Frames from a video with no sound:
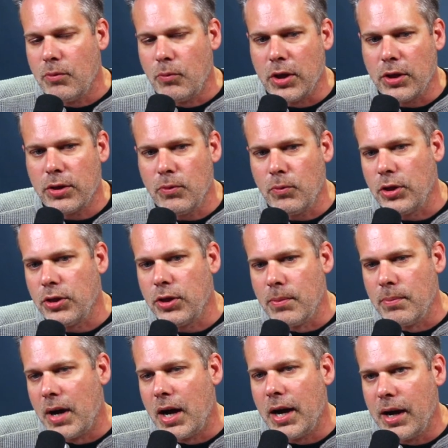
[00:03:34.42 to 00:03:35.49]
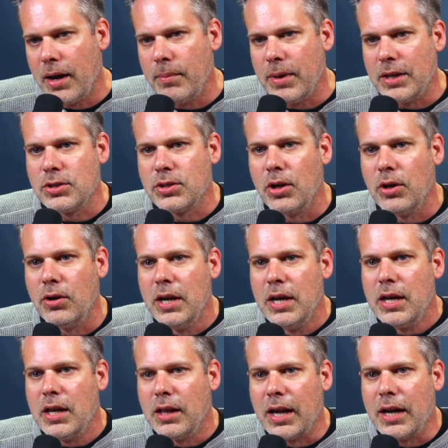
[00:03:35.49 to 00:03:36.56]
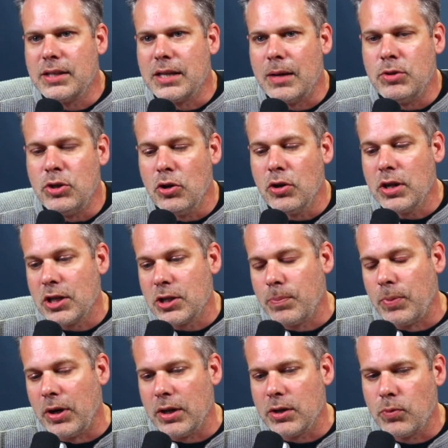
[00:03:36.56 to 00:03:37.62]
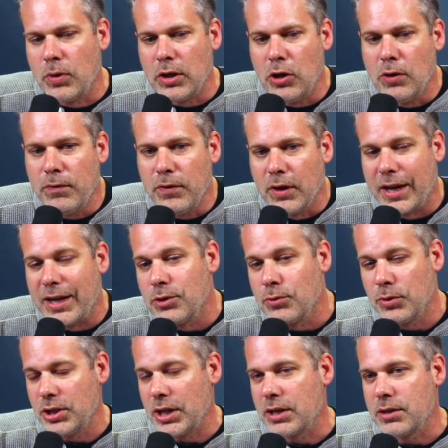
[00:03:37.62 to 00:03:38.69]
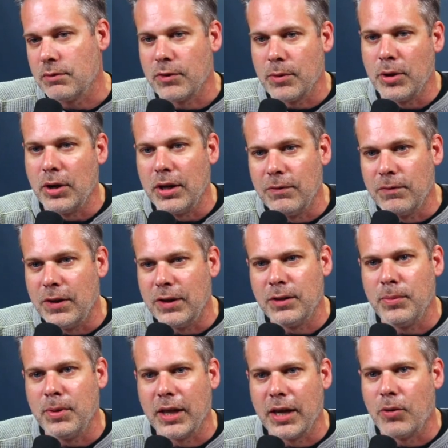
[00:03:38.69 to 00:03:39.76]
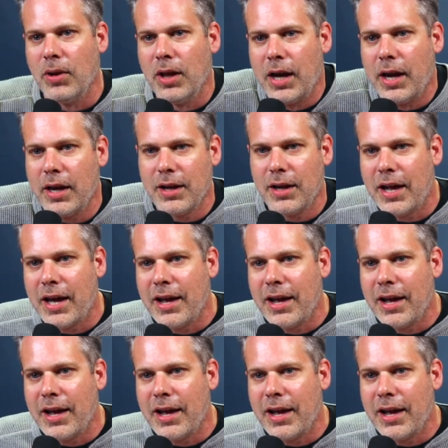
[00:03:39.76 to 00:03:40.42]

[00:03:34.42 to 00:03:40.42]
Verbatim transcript: with with their mom, and so a lot of times you can experience what you feel like is rejection from your infant and be like, well, I, yeah.